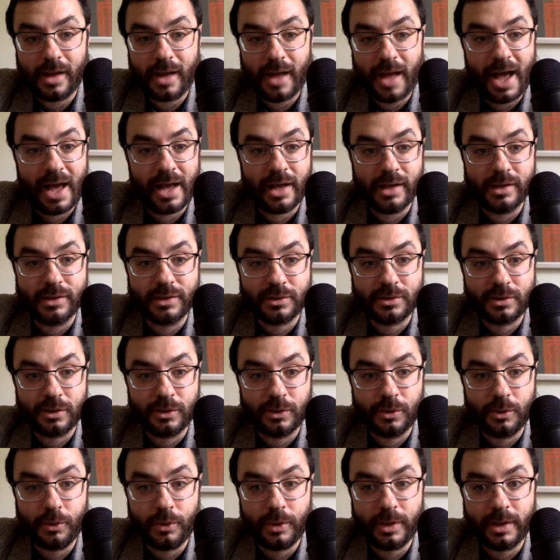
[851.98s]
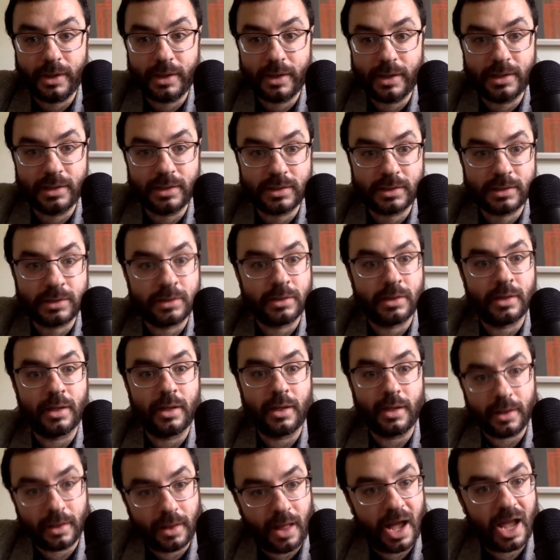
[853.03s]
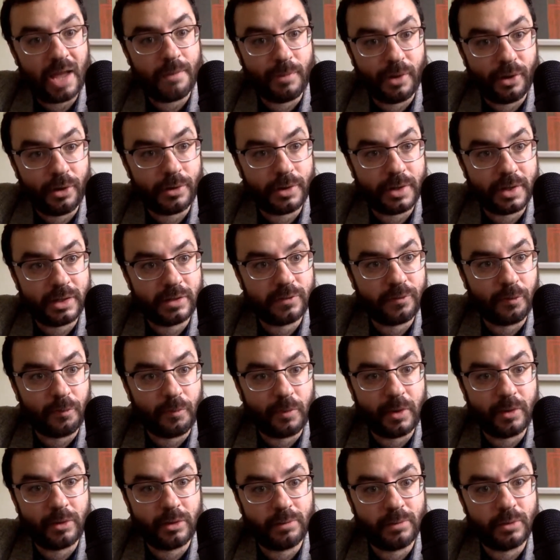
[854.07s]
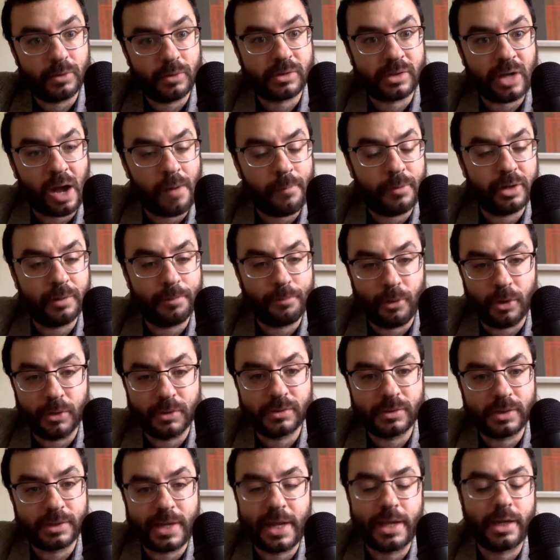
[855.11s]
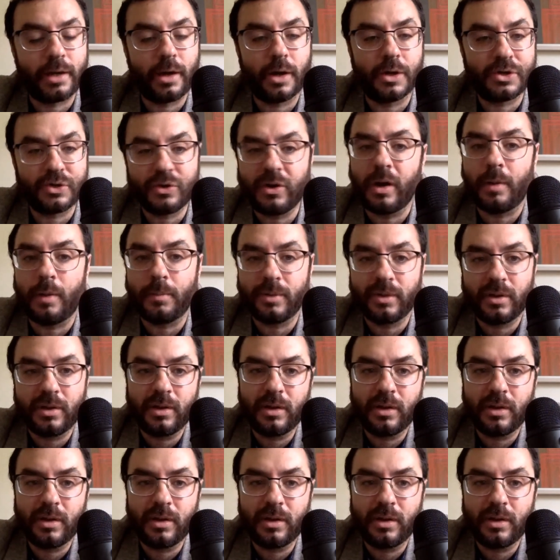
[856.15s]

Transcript: as to his liabilities for being the most competent person to take on Trump.